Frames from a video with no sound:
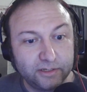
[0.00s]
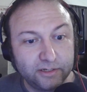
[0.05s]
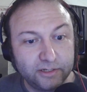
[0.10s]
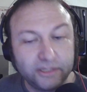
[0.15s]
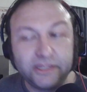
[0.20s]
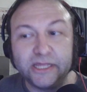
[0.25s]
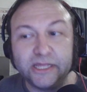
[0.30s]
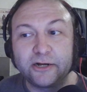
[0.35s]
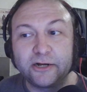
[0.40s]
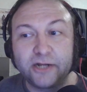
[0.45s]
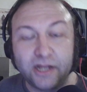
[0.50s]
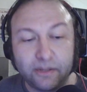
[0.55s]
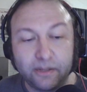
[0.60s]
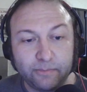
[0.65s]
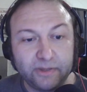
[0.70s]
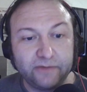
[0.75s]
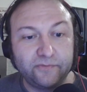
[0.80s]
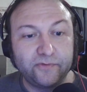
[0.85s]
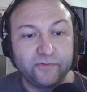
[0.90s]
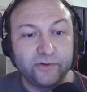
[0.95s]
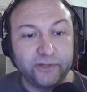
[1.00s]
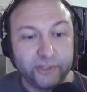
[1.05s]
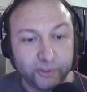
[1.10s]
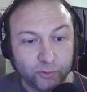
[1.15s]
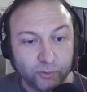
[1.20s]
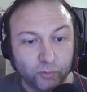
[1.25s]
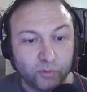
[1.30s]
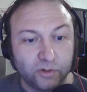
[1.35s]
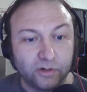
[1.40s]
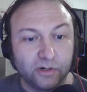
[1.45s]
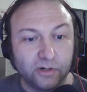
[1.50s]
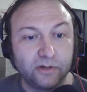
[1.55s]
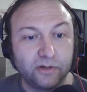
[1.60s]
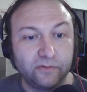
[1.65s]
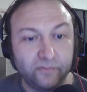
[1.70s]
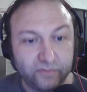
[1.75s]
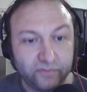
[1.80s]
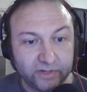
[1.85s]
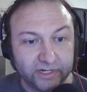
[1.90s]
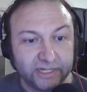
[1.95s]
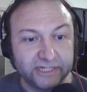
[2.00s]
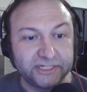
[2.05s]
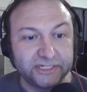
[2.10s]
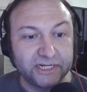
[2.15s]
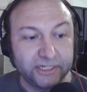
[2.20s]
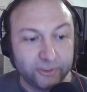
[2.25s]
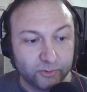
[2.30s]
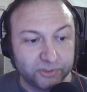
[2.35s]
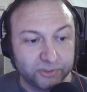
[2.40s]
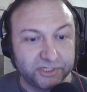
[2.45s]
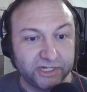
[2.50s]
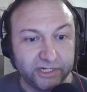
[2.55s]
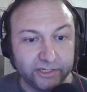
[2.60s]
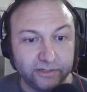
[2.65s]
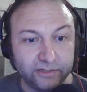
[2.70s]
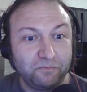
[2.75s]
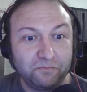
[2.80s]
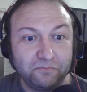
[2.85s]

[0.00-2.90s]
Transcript: They're coming for your village and your city.